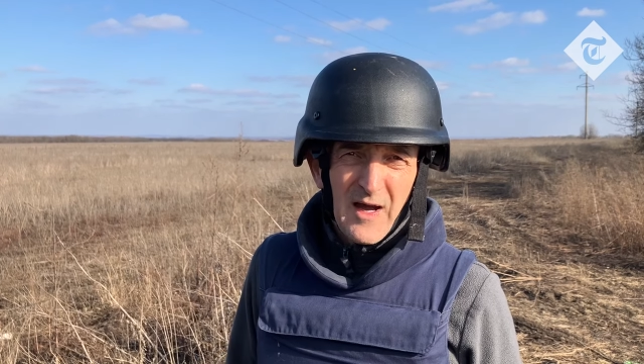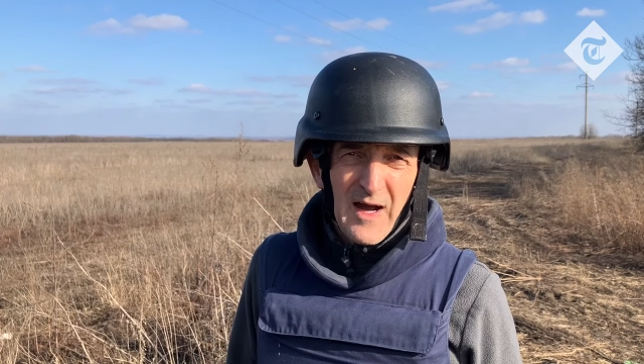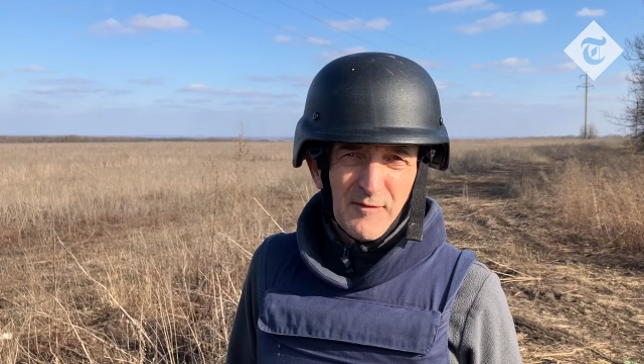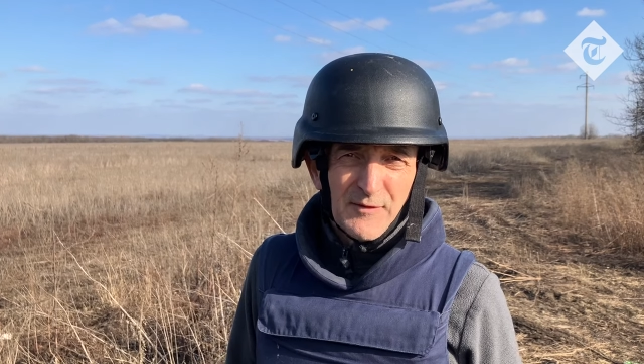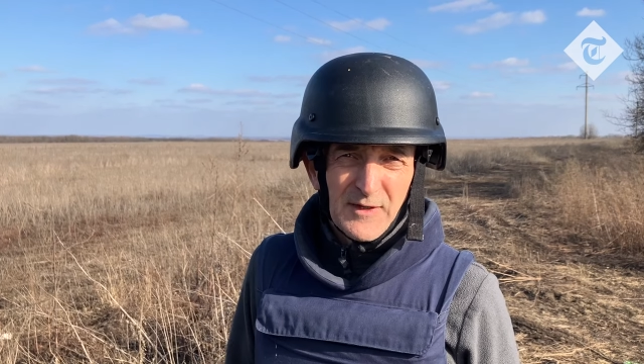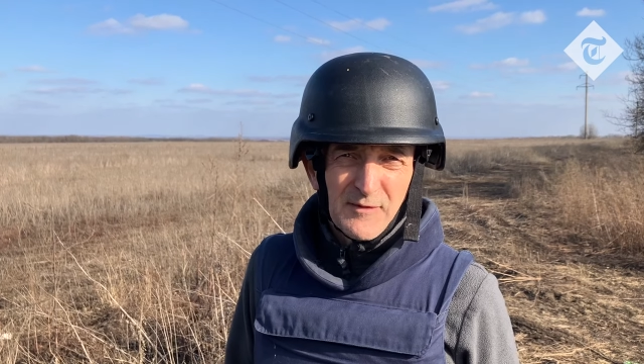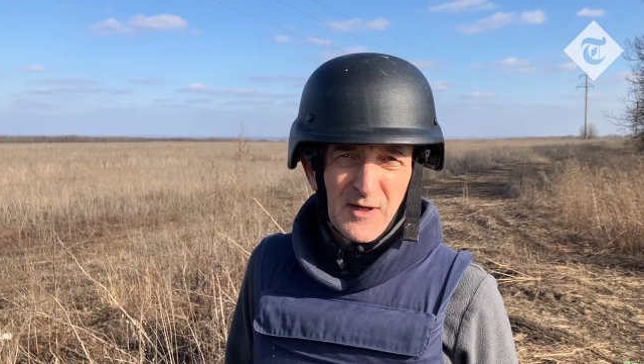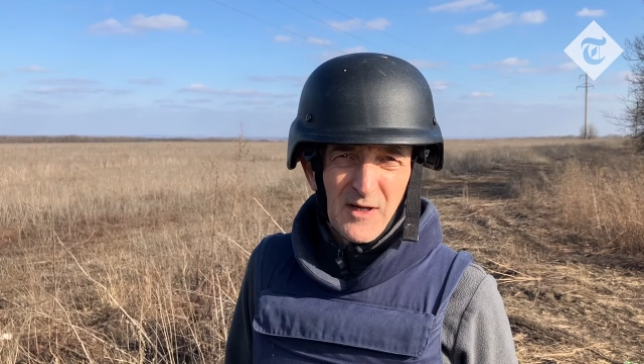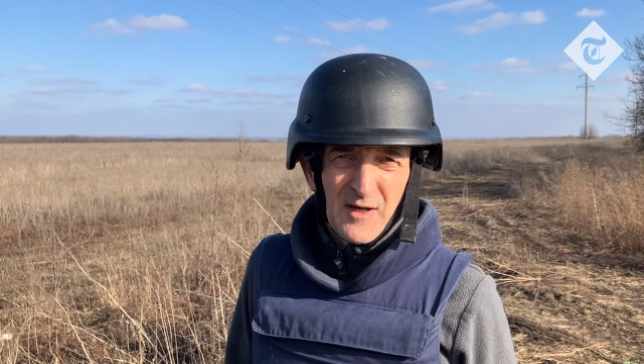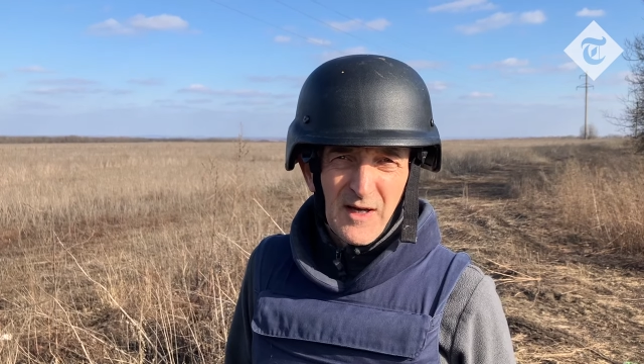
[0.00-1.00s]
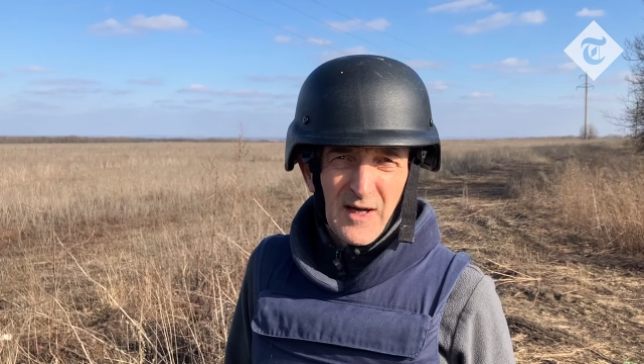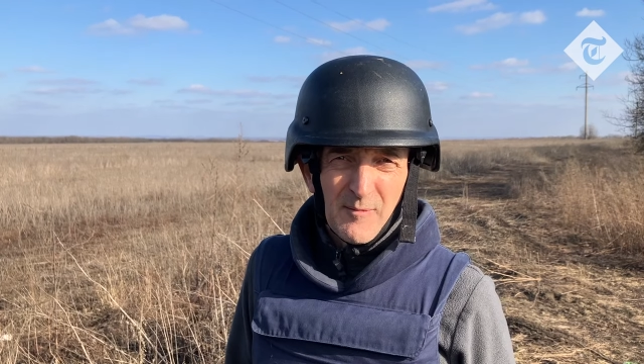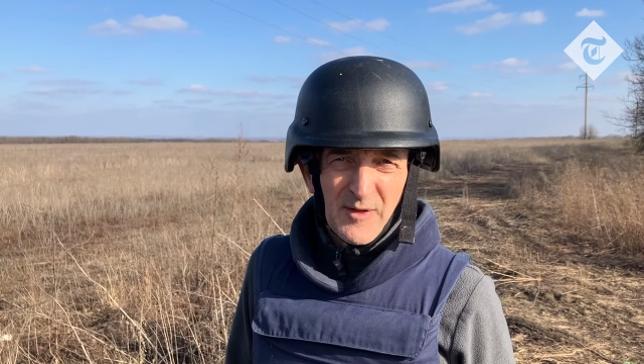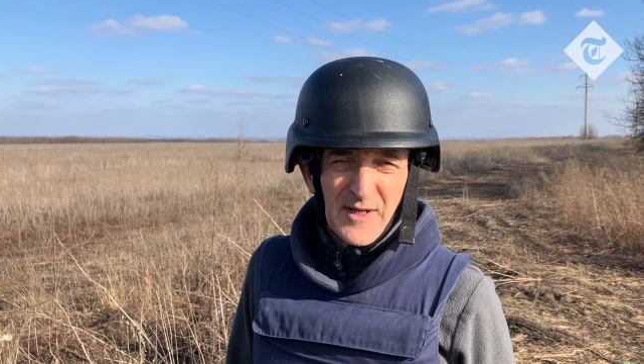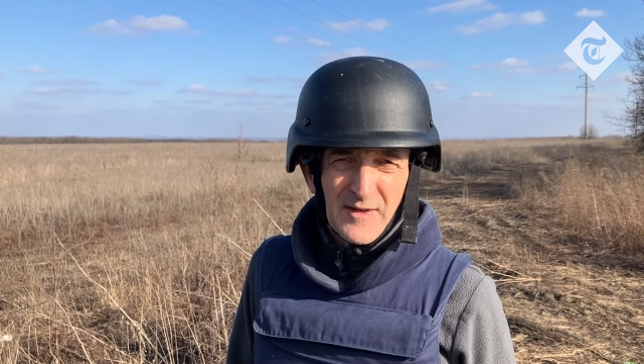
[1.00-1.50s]
Avdiivka
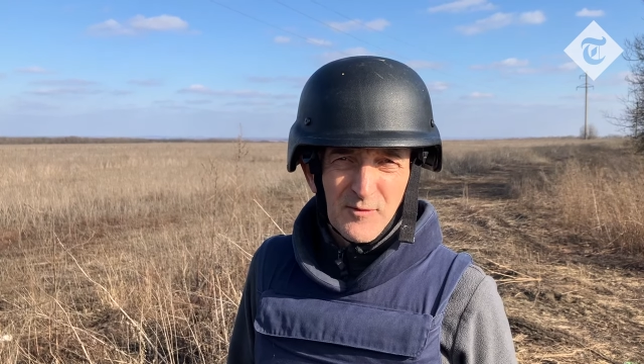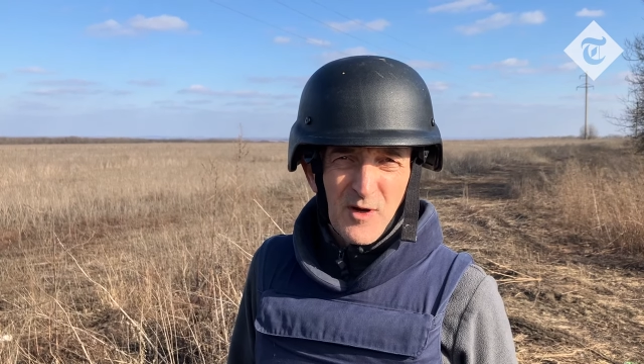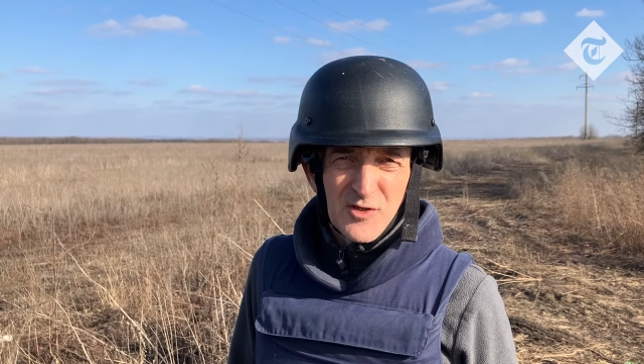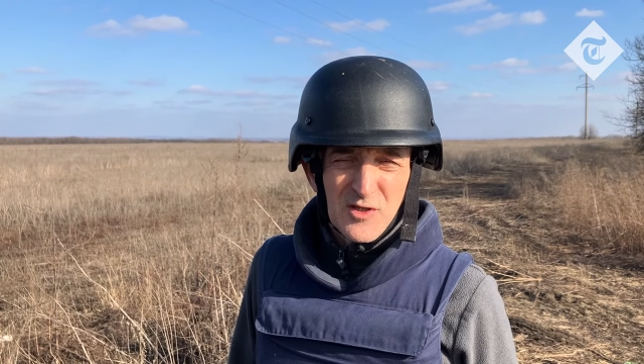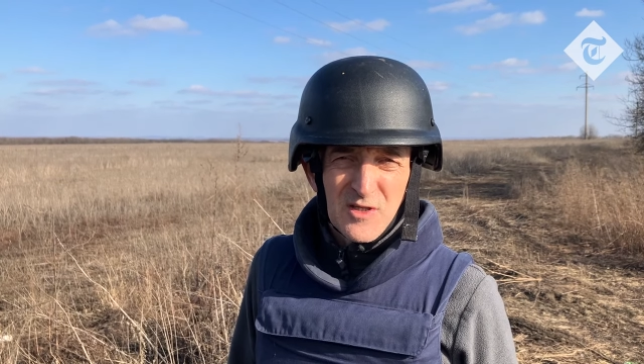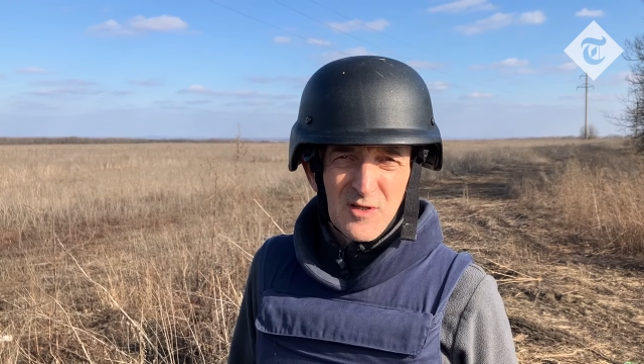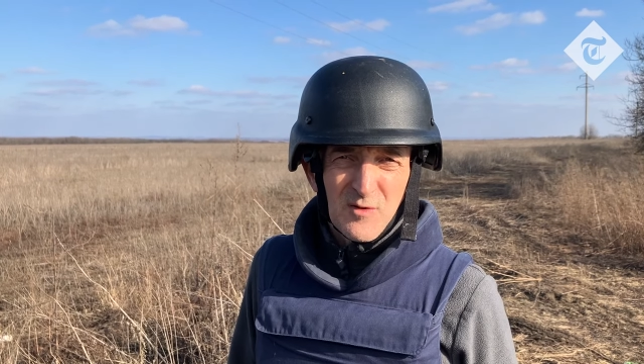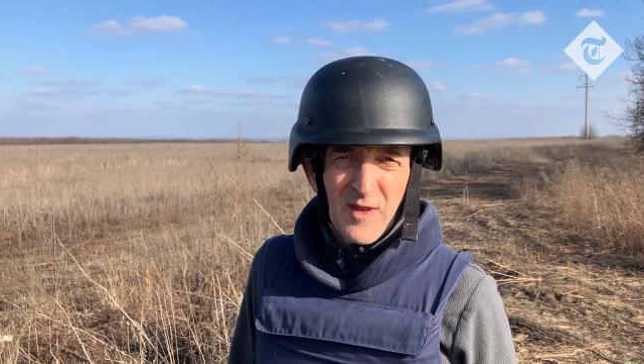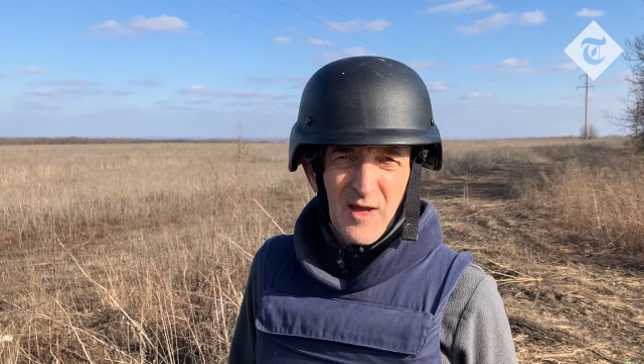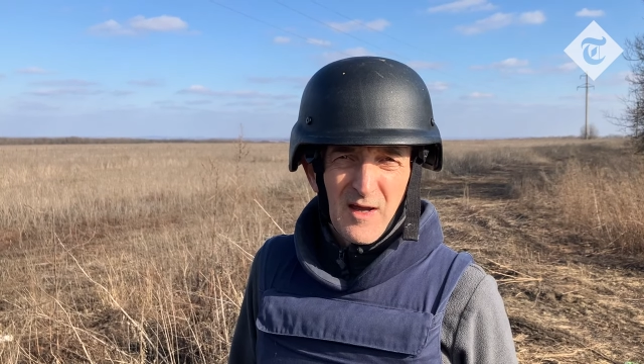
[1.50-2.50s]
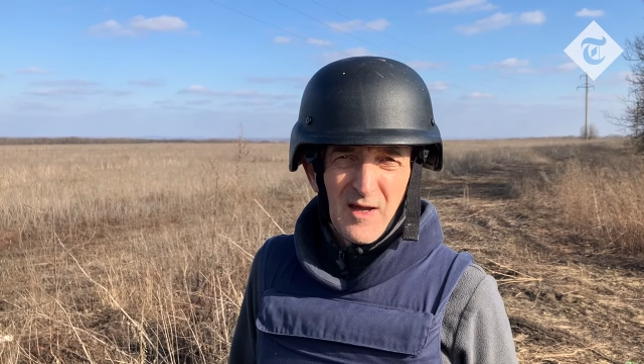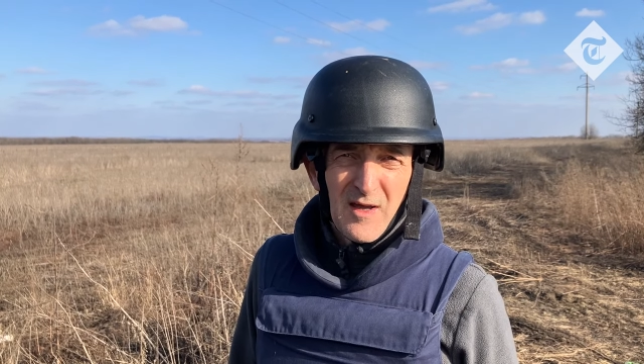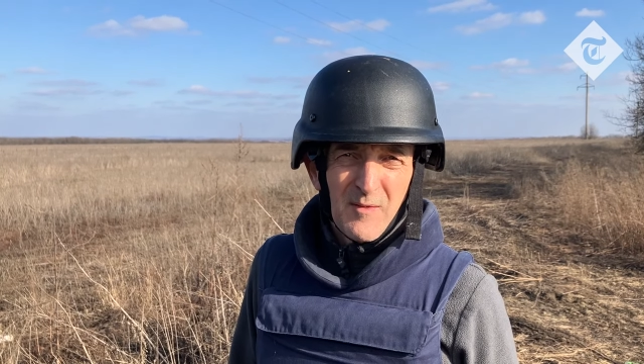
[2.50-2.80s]
um, and hit the Russians who are there,